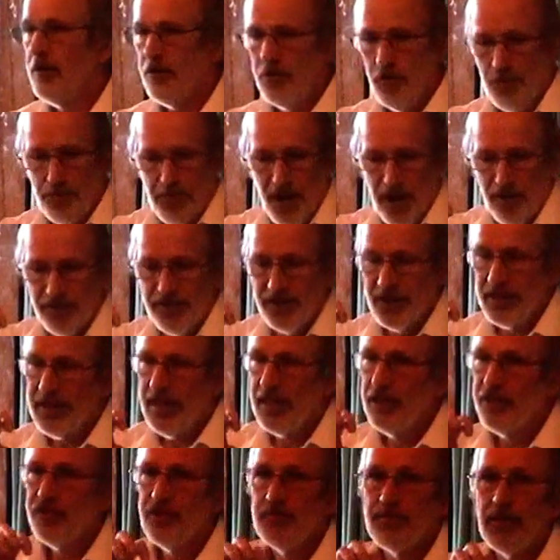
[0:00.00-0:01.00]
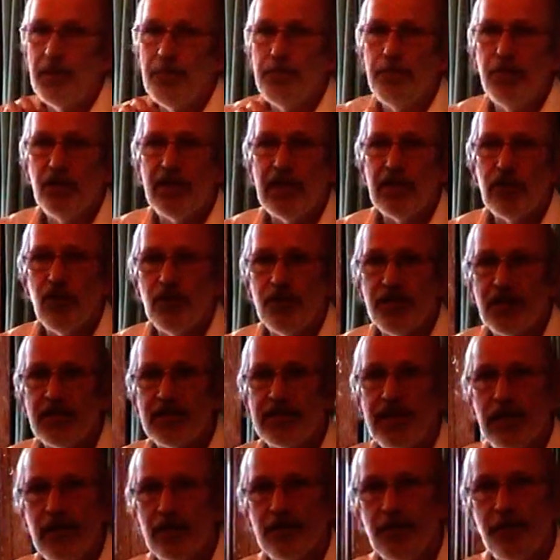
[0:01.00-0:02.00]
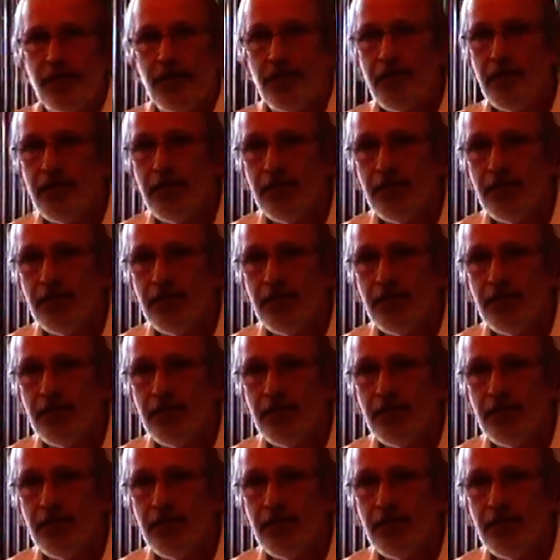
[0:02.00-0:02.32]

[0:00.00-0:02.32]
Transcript: to bound the calcium and put it on the skeleton